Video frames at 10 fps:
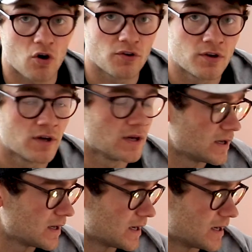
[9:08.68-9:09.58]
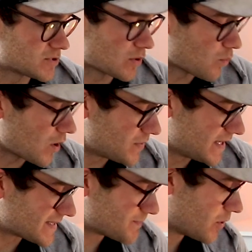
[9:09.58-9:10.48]
on, so I won't
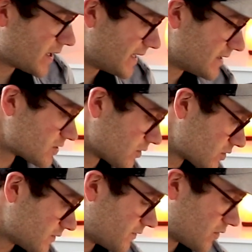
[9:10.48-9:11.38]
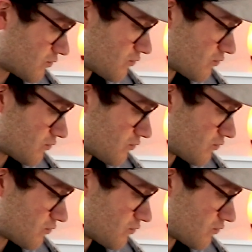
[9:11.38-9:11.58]
need to put any socks on for the